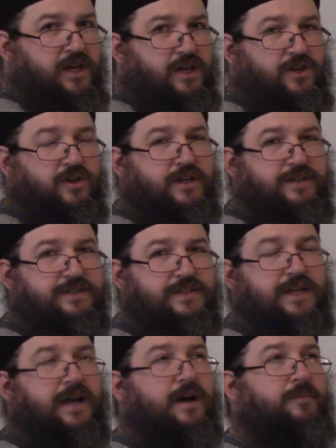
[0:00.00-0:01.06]
You're going to
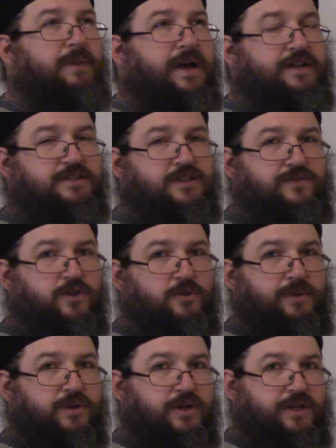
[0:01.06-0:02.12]
see how massive your
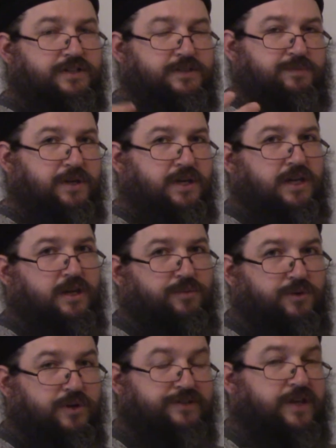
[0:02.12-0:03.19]
ability to speak
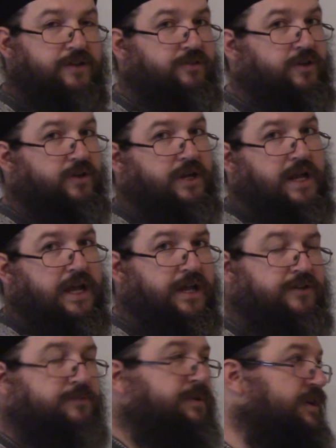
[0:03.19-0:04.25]
Hebrew is actually going to
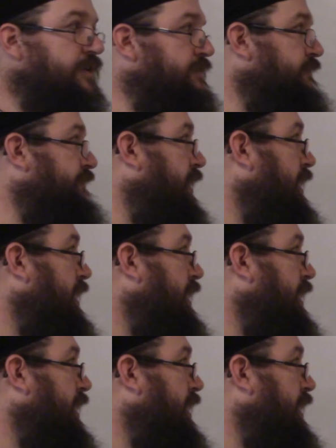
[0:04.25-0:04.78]
enhance because of